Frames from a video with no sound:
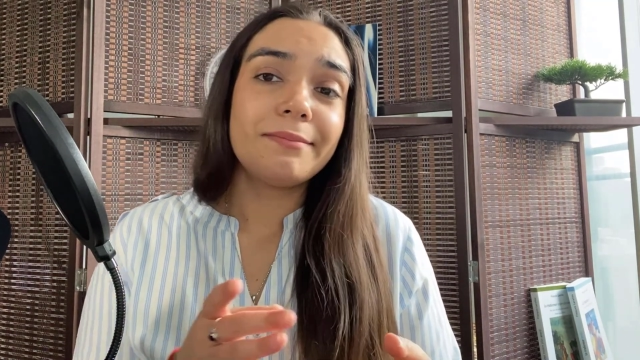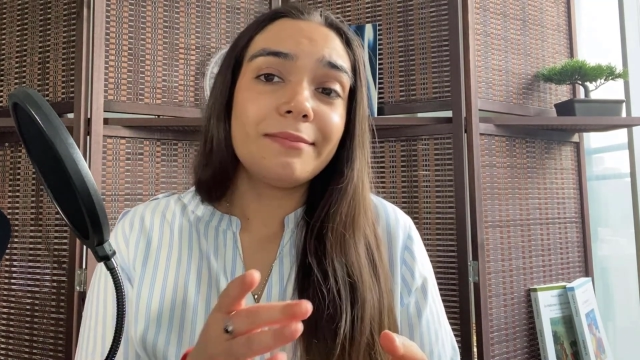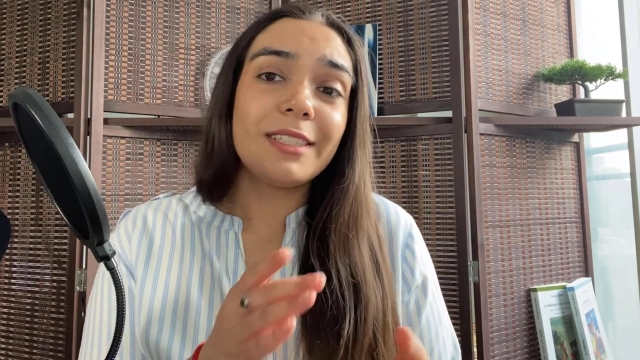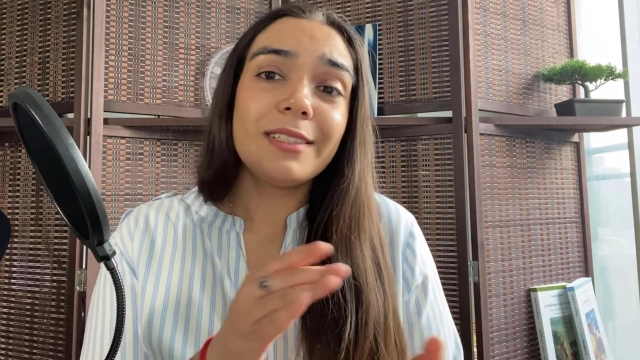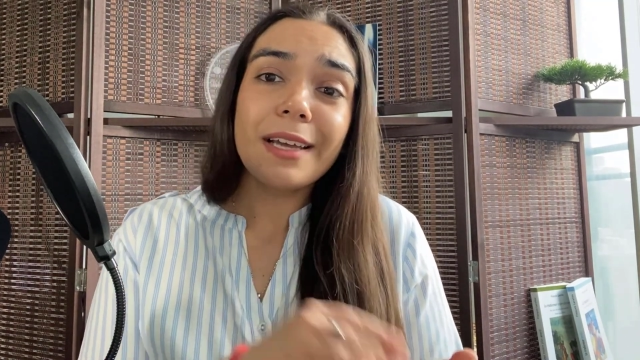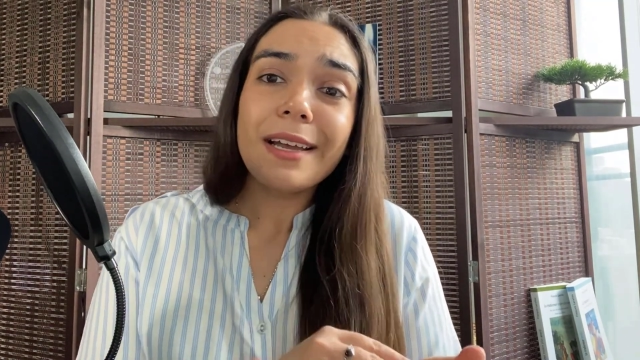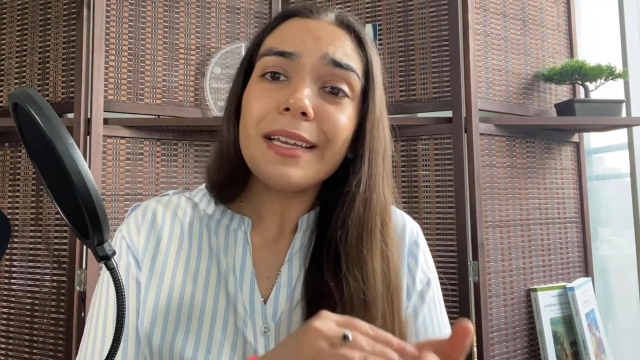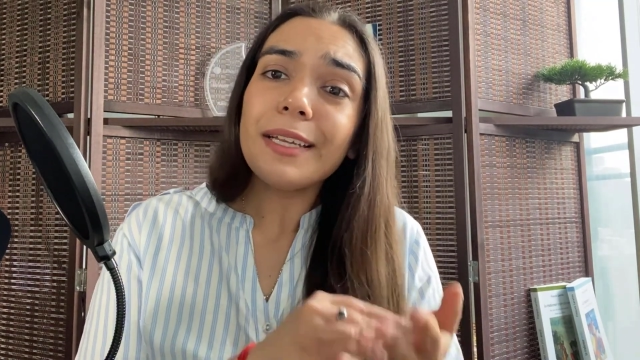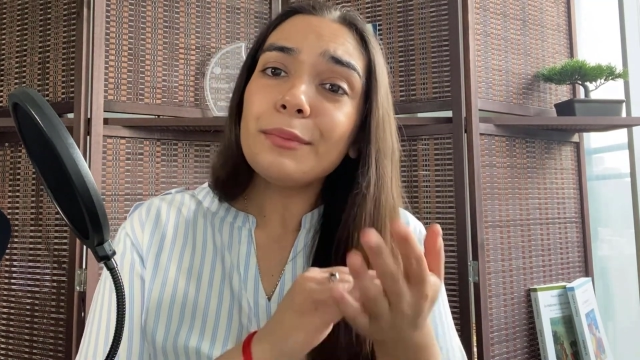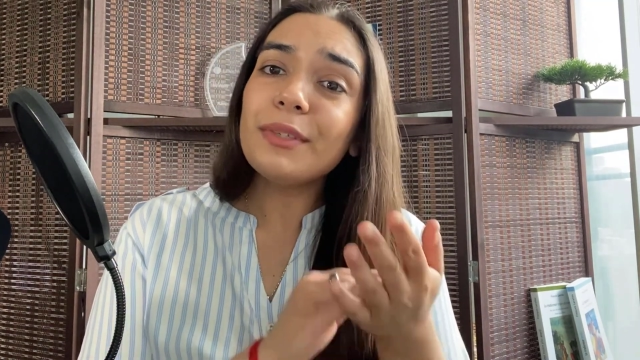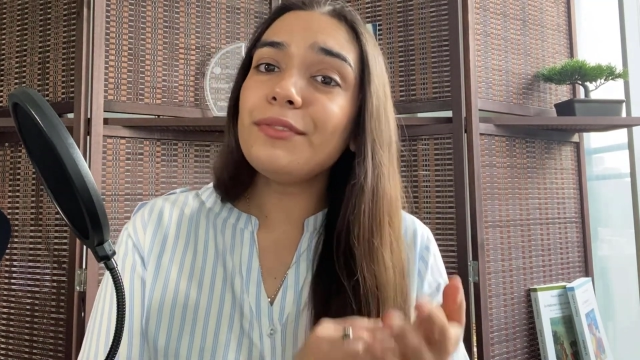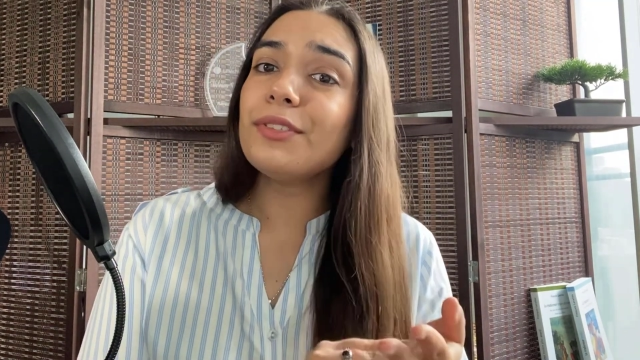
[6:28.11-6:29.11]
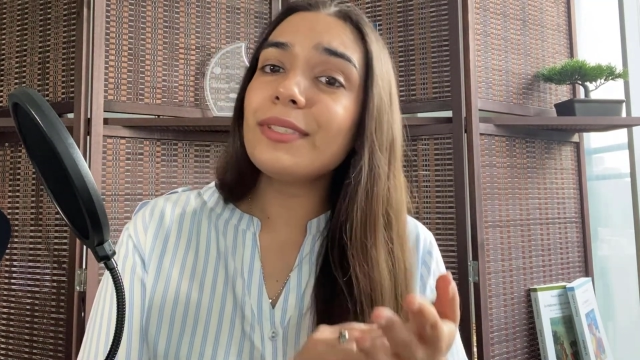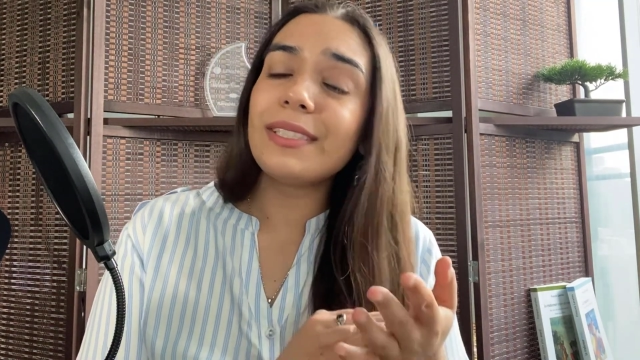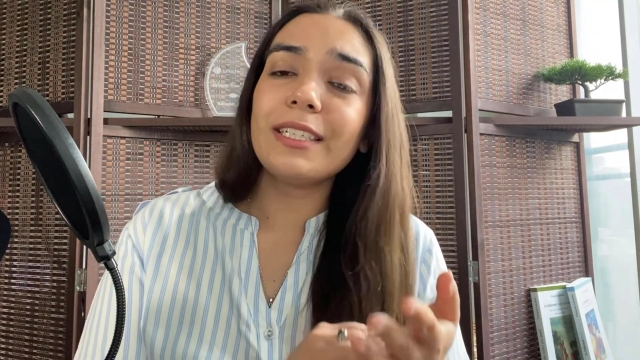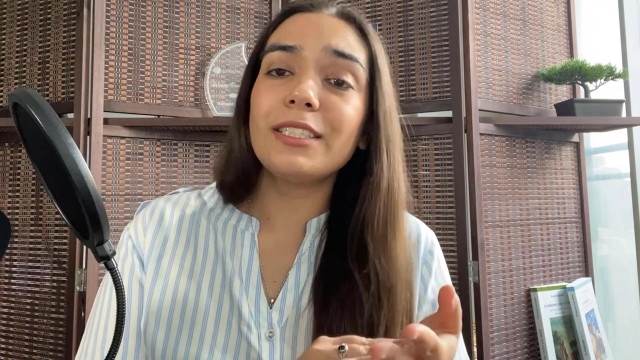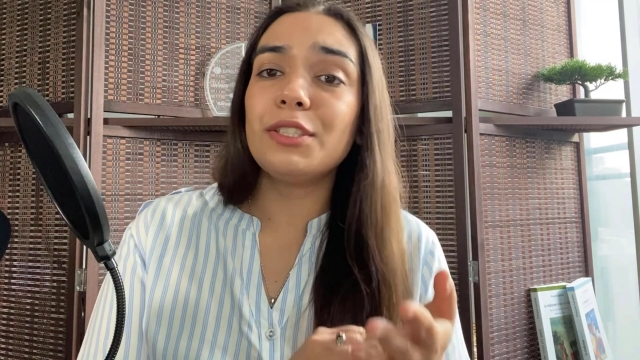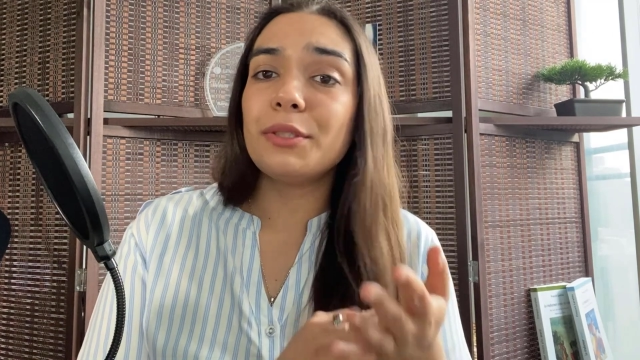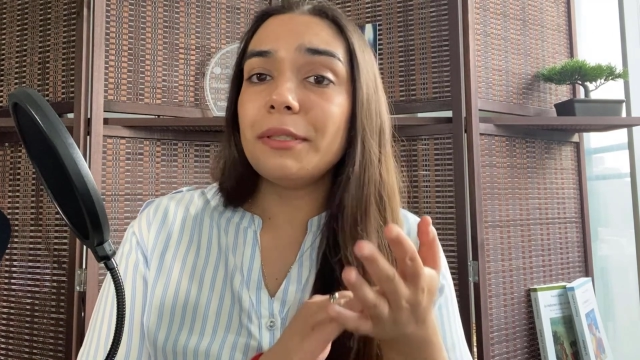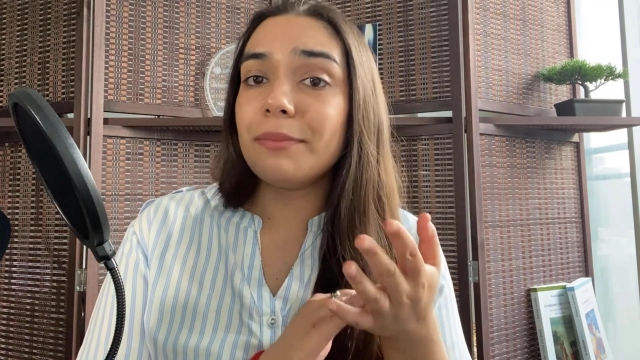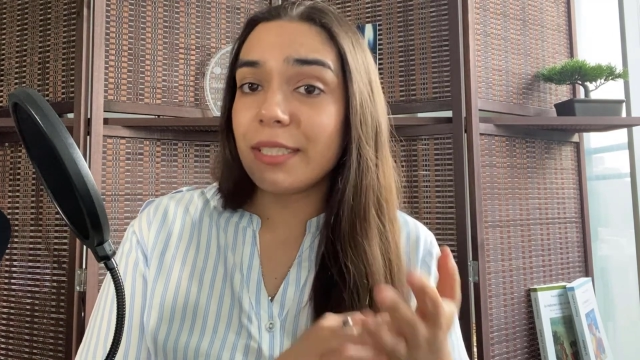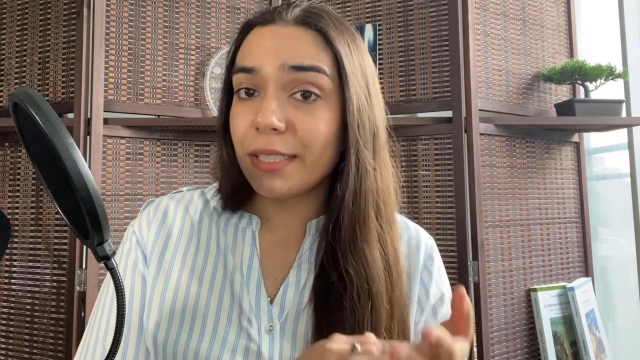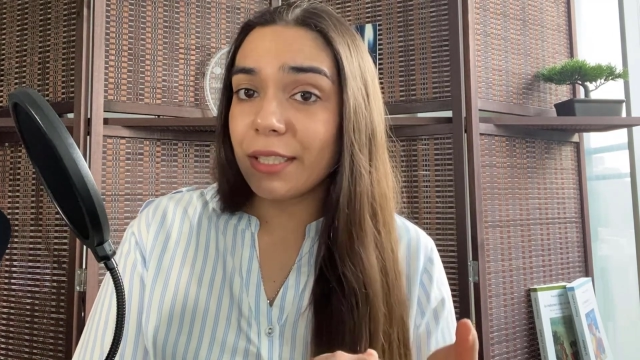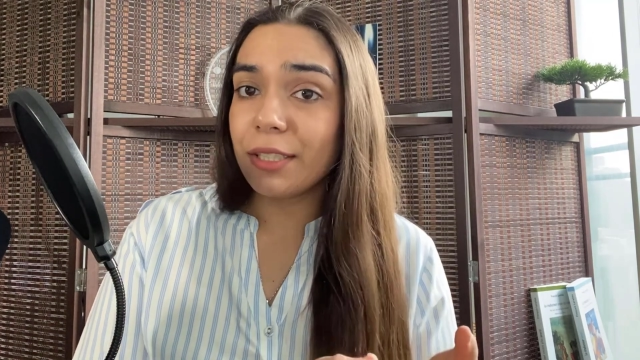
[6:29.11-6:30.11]
starting with your secondary
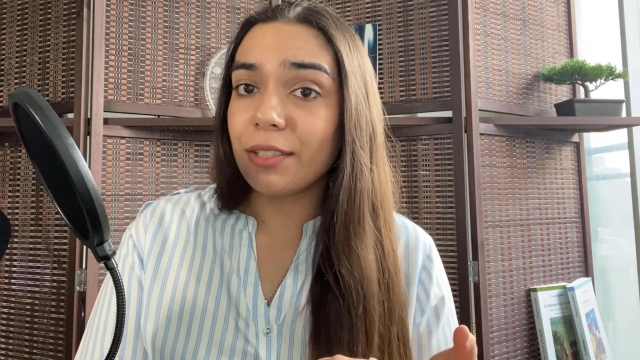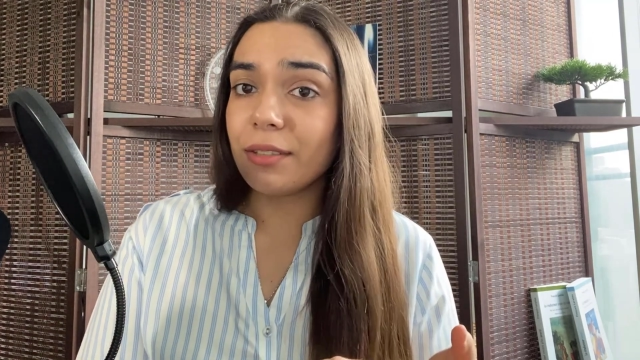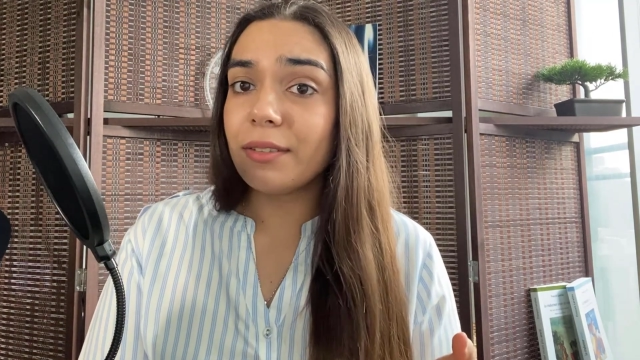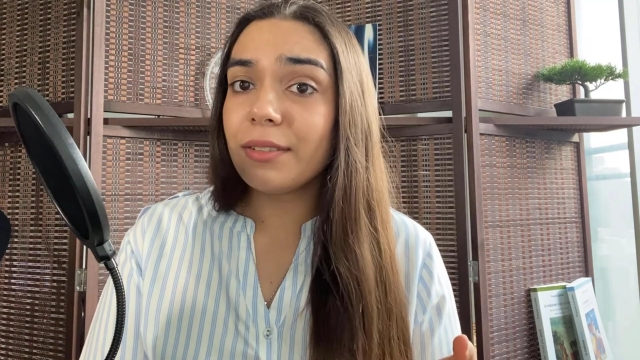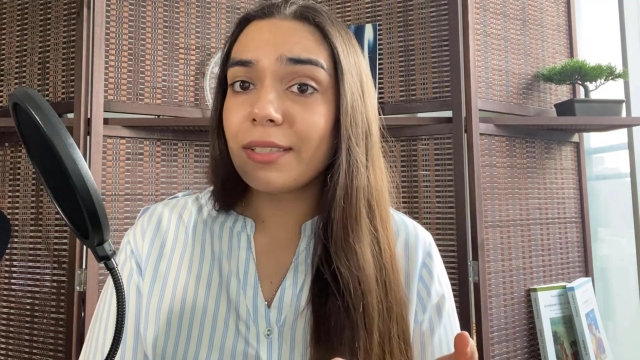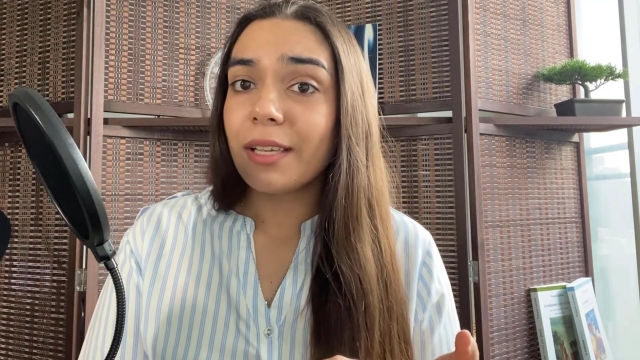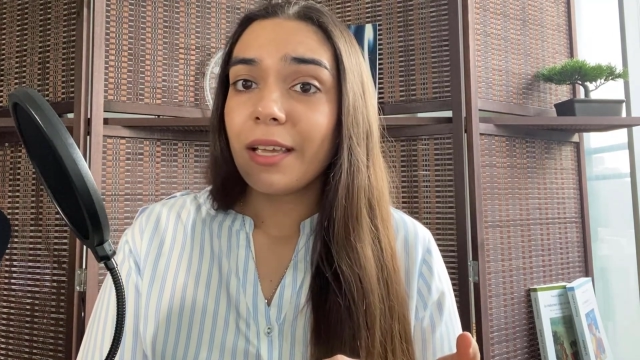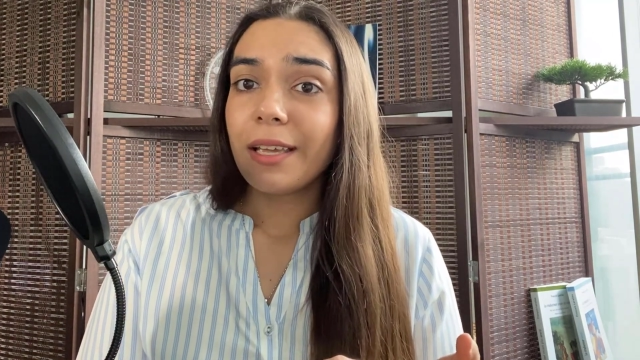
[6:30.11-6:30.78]
materials